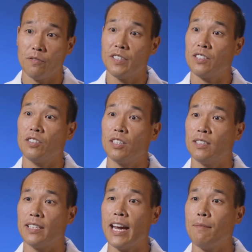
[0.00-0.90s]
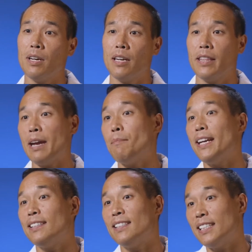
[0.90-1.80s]
a physical exam, they
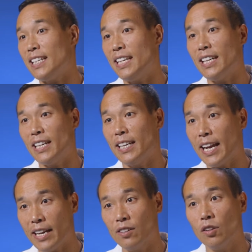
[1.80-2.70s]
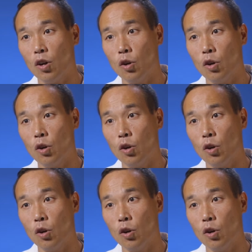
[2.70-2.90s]
may see an anal